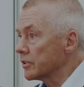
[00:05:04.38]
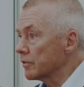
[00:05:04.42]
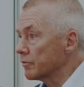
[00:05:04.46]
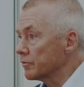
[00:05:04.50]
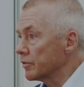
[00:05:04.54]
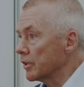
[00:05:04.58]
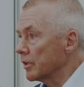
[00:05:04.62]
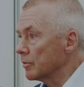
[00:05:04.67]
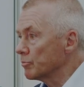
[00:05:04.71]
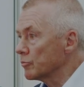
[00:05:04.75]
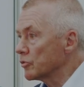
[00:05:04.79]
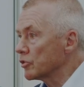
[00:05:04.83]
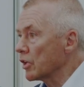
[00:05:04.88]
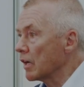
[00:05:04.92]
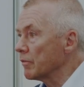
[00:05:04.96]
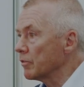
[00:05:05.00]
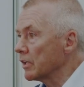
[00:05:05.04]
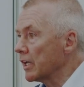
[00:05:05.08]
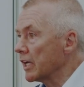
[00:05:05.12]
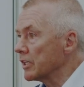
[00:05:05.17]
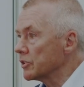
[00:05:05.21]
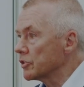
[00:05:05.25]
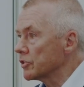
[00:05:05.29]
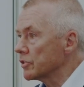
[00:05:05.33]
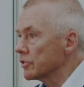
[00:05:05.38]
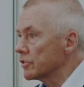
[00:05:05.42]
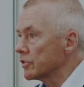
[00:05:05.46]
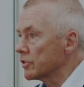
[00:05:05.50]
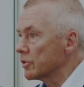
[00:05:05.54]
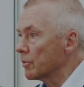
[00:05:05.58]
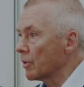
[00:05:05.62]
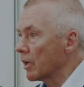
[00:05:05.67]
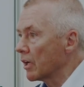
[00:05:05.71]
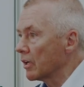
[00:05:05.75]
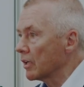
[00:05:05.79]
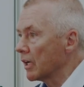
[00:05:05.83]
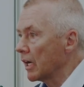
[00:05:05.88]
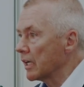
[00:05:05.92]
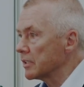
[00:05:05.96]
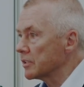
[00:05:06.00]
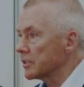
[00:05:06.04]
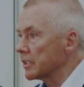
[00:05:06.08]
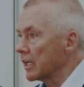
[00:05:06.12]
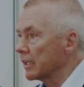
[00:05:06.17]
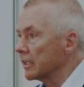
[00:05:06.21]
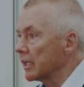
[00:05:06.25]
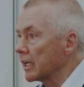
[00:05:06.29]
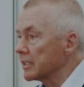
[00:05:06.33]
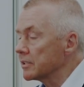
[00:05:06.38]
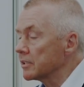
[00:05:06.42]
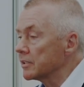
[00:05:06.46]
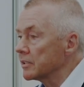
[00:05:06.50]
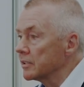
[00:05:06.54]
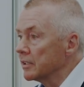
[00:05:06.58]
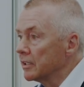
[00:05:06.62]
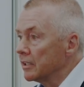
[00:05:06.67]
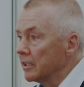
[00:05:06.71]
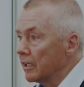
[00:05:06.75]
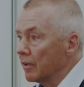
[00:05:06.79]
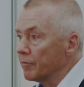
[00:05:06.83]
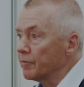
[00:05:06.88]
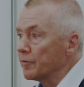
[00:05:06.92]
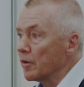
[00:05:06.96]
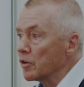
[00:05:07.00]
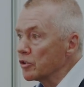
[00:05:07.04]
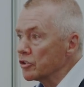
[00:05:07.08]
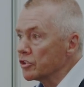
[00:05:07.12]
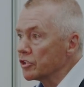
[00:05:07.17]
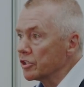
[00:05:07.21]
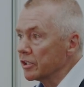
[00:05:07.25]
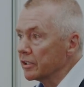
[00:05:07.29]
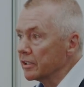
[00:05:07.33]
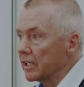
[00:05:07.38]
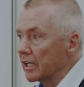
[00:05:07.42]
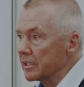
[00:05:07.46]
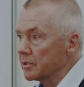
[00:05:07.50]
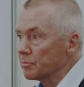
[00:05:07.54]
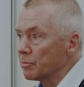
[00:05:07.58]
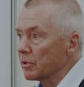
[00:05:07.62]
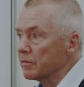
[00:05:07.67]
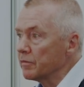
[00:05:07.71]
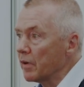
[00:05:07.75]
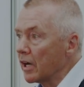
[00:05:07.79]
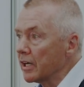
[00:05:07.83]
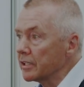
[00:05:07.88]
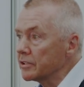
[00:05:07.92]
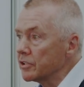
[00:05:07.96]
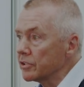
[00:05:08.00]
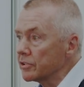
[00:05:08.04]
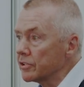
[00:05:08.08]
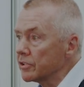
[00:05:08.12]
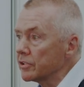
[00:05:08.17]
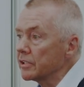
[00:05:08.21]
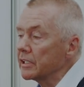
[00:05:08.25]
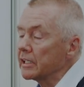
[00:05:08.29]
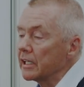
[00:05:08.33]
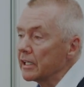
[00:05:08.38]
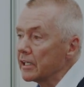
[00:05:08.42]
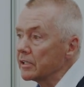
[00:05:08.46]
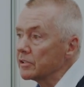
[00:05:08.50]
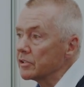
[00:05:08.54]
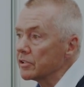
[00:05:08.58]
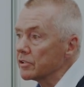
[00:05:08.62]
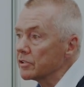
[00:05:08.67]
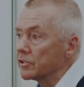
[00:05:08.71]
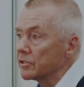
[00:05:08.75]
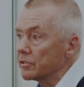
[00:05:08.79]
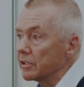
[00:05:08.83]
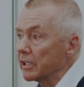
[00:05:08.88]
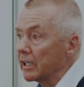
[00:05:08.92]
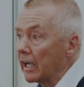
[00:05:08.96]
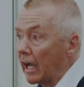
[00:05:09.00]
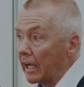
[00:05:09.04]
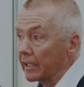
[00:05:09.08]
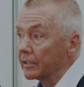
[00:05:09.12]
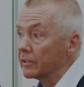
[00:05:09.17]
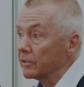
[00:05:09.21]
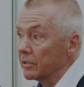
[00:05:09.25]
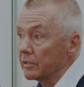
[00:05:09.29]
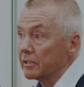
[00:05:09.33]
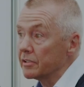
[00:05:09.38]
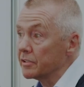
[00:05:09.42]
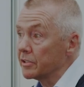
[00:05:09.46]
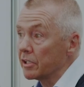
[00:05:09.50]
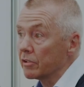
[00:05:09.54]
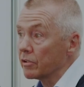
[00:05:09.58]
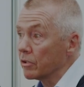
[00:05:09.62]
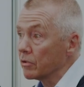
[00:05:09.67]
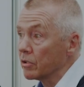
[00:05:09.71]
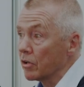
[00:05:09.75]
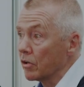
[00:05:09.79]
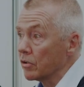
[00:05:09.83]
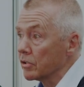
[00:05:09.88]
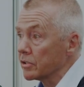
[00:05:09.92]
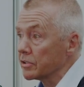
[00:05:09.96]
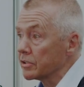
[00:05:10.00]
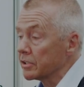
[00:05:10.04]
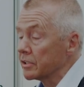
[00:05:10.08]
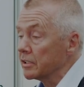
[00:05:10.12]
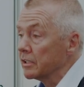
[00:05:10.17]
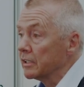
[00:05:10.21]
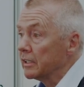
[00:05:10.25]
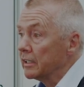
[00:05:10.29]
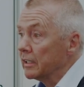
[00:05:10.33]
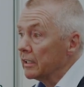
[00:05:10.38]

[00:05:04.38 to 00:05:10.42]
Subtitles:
from travel agents to airlines, and that's a function that's provided to the industry at zero cost.